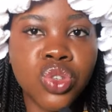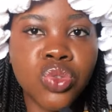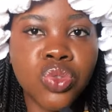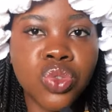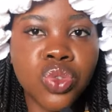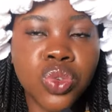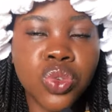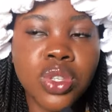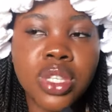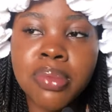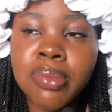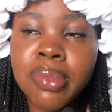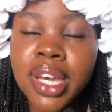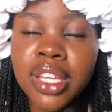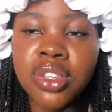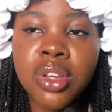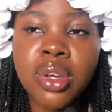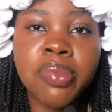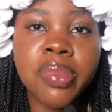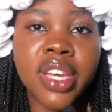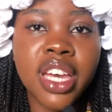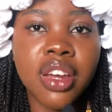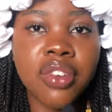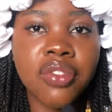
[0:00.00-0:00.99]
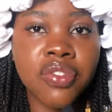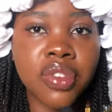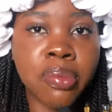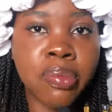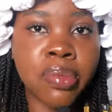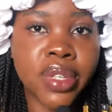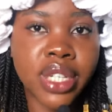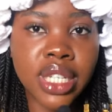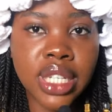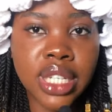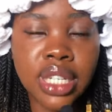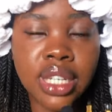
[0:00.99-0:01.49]
you use it might not be
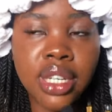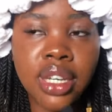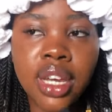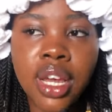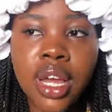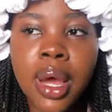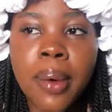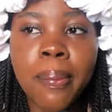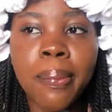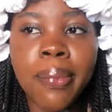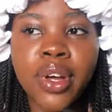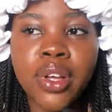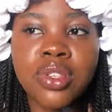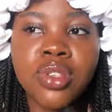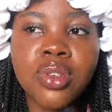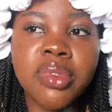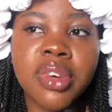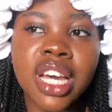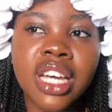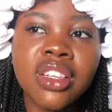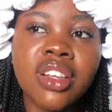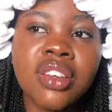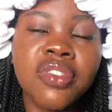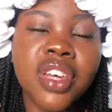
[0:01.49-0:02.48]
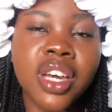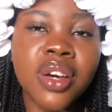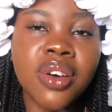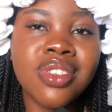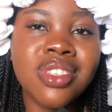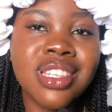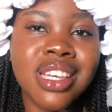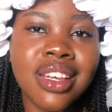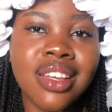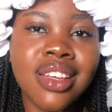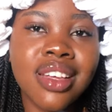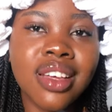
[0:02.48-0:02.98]
everybody but some kind of
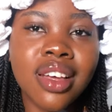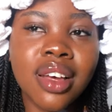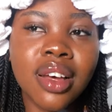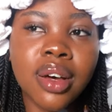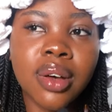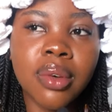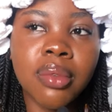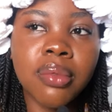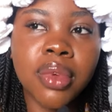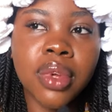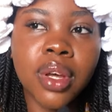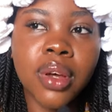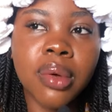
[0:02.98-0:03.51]
health um,